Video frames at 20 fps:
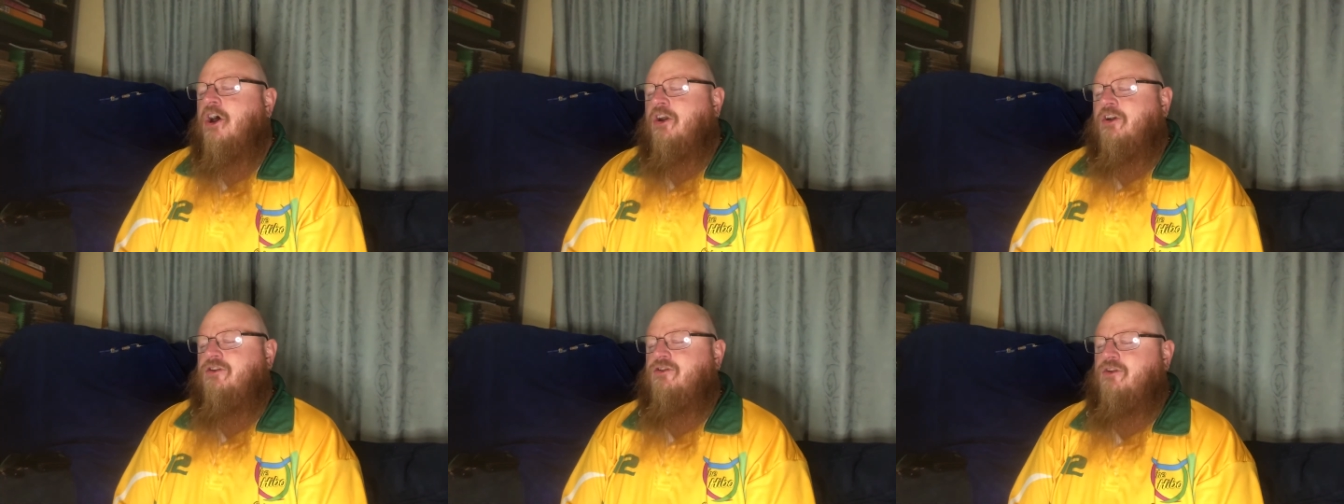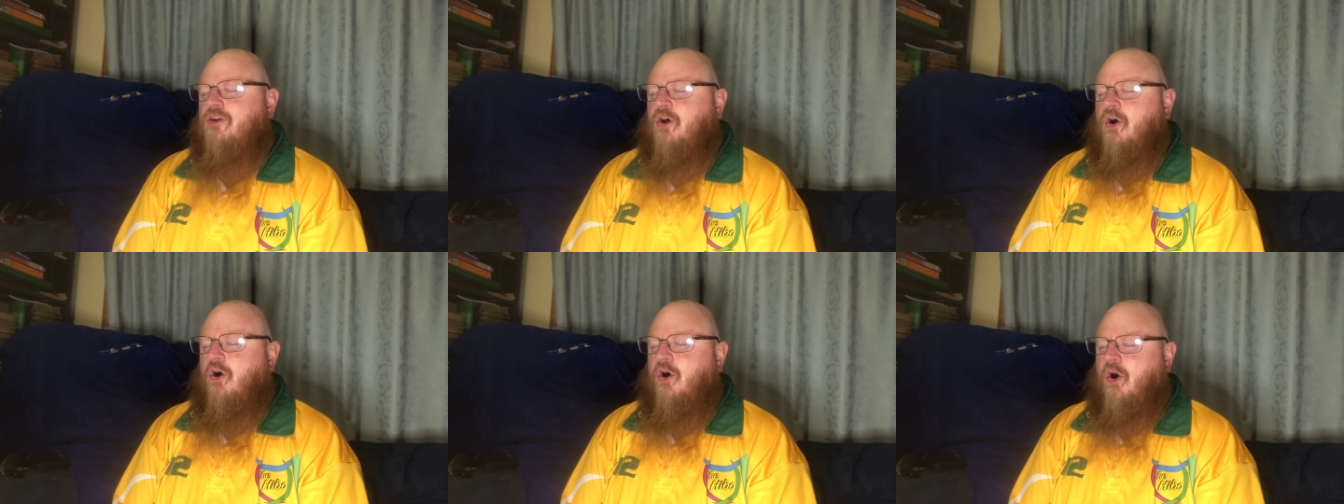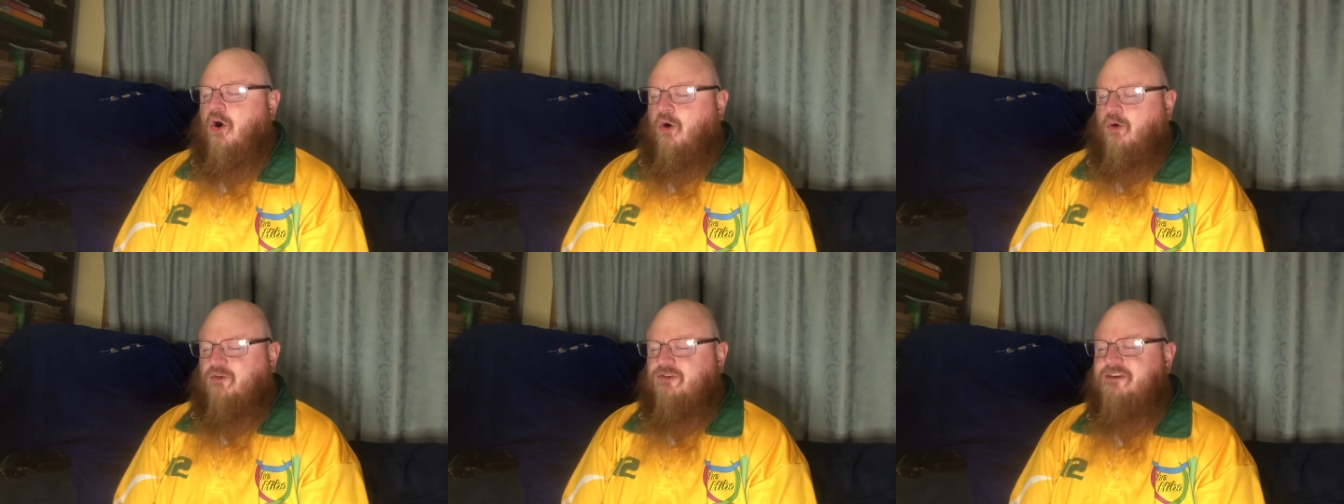
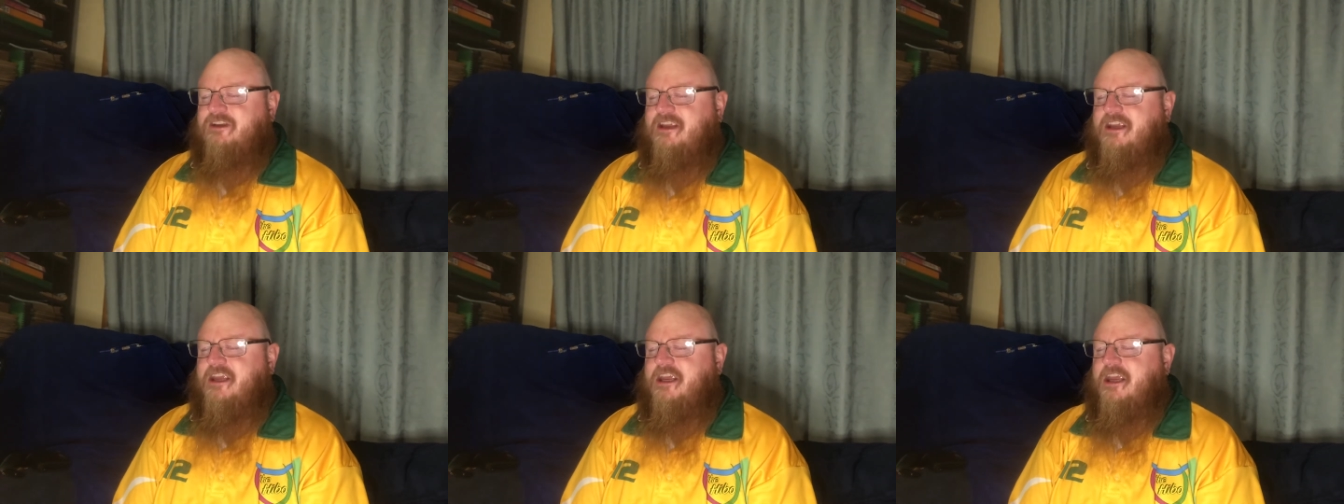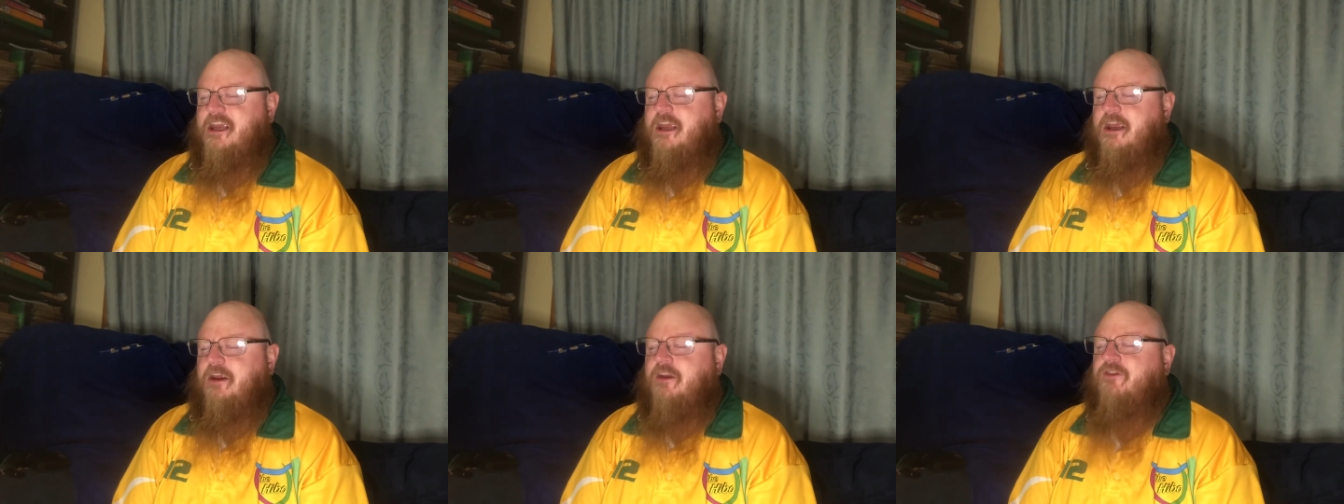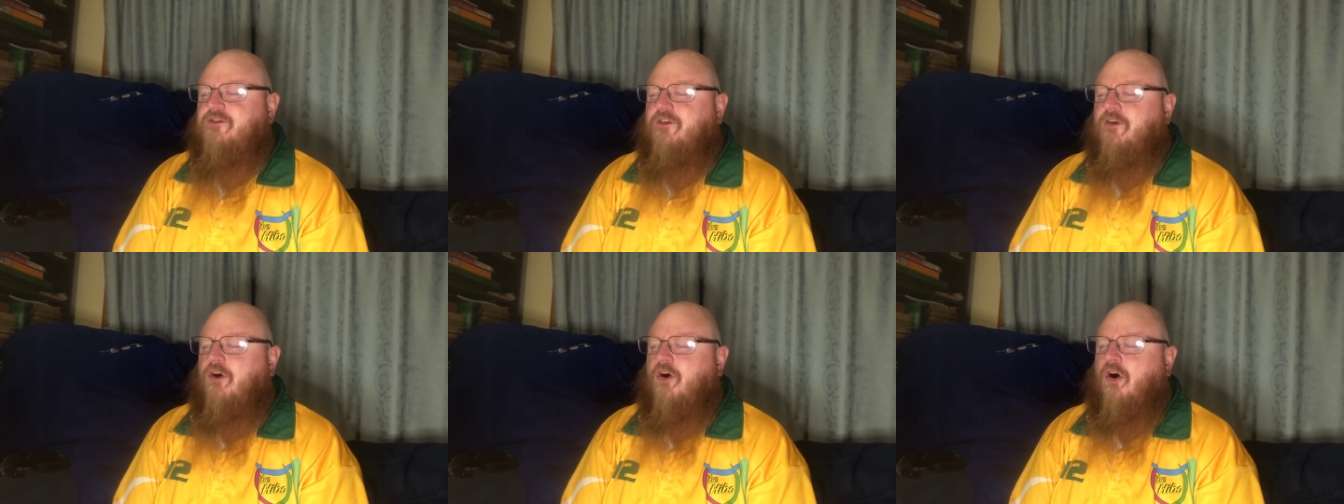No need
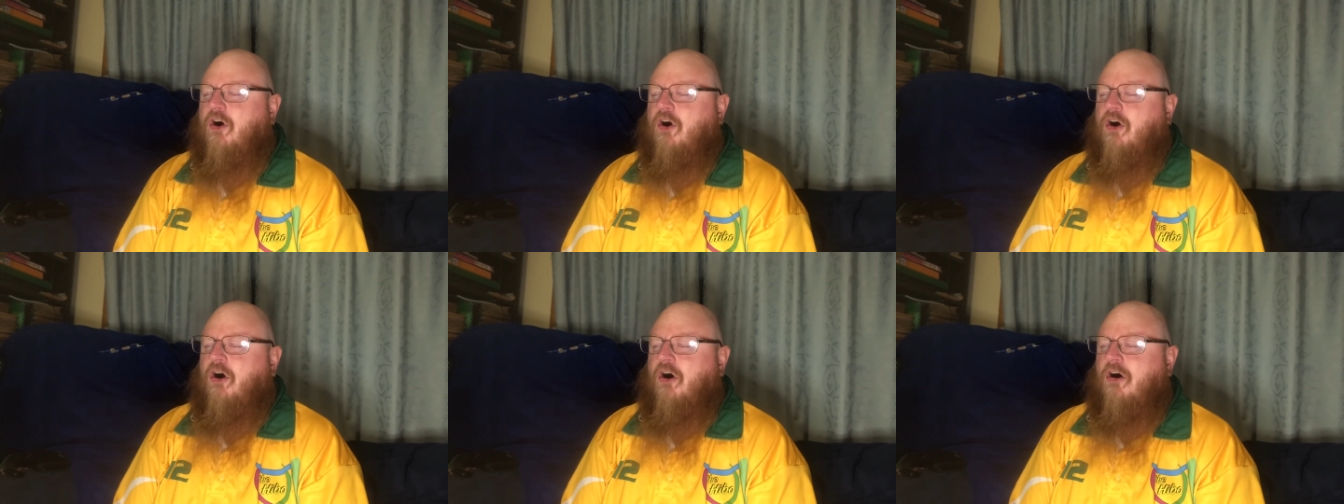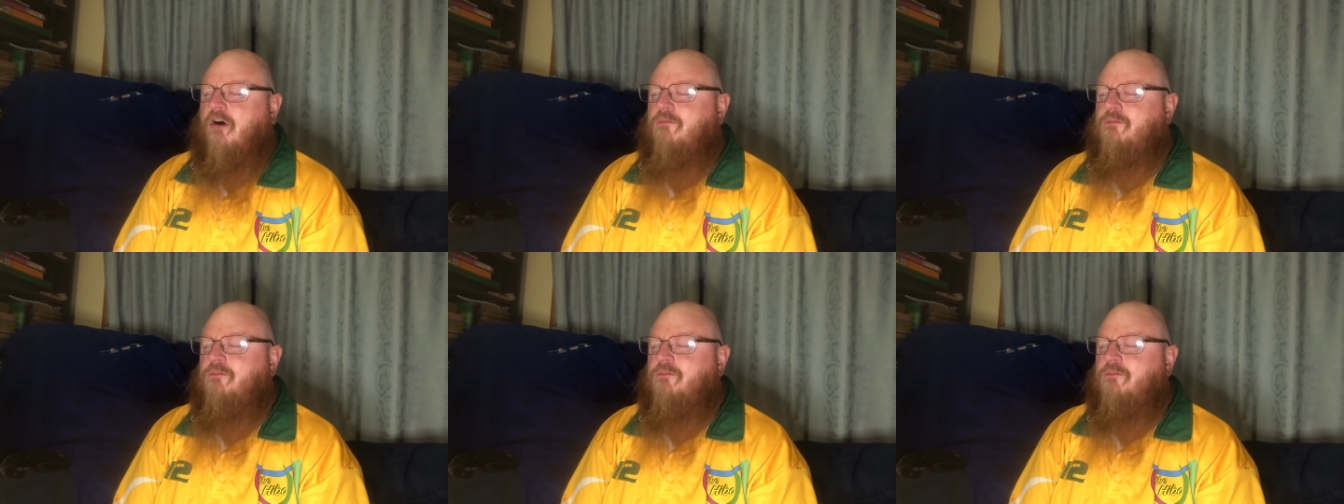for